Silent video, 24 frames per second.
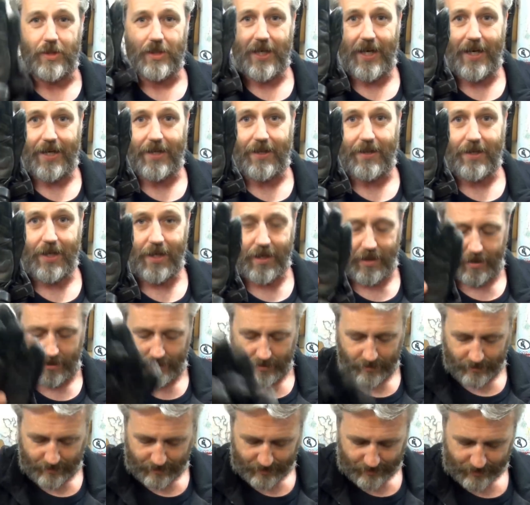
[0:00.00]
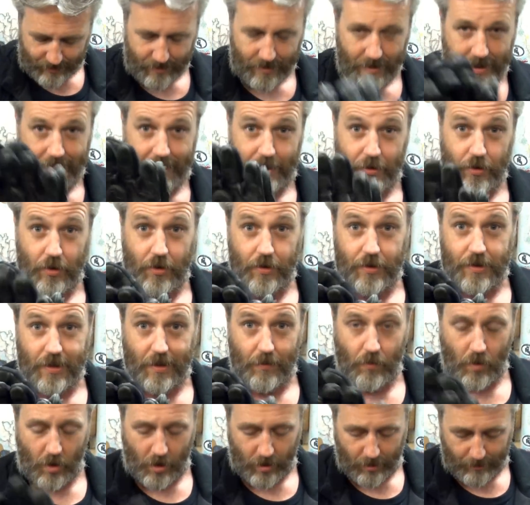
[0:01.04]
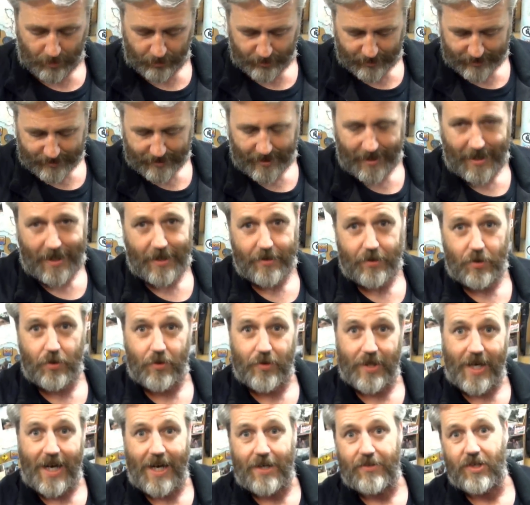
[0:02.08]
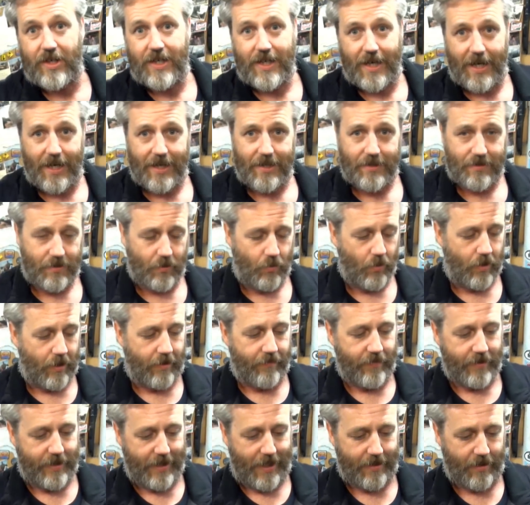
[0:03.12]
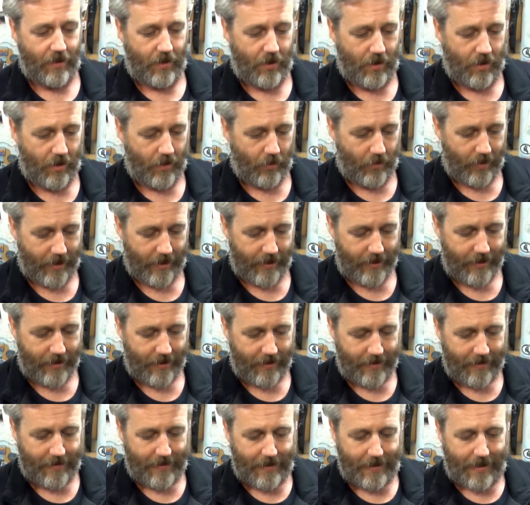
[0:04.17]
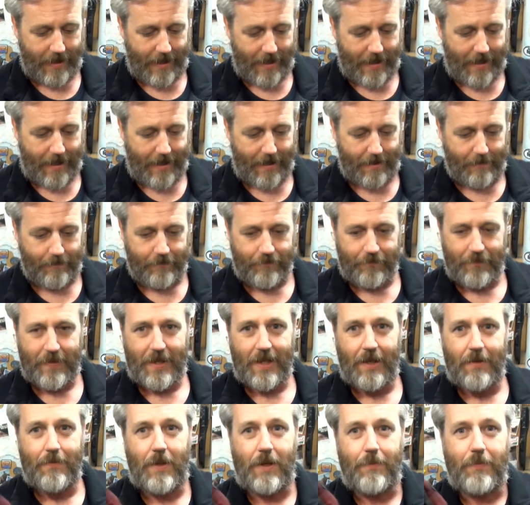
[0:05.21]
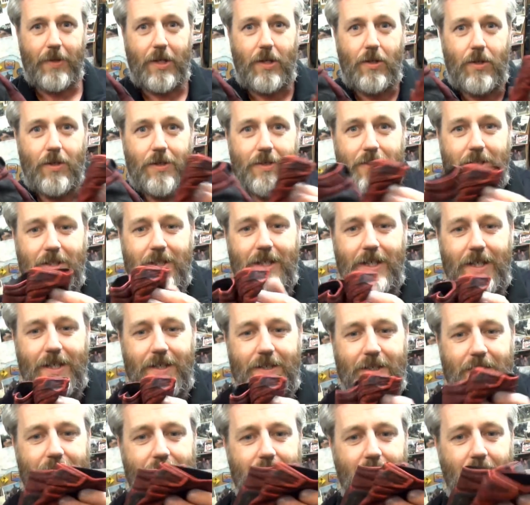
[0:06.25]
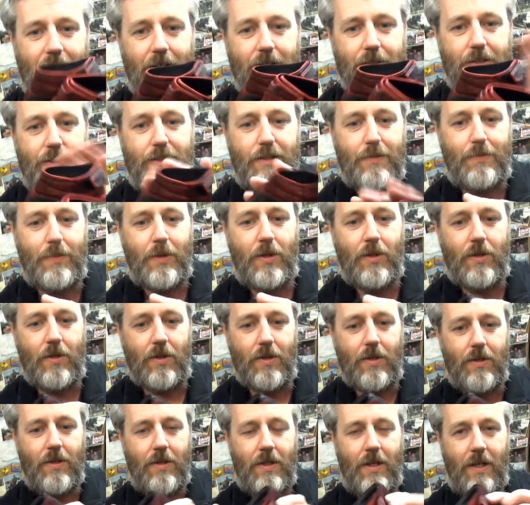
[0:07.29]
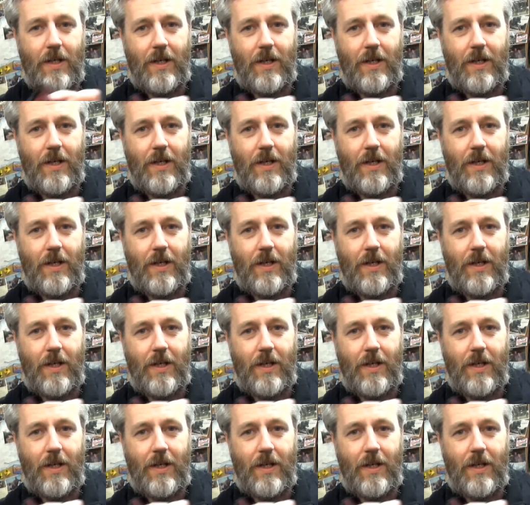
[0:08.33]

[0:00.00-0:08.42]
take those and use them while I'm on the tar doing the 100 Ks or whatever down the highway. But because these are so small,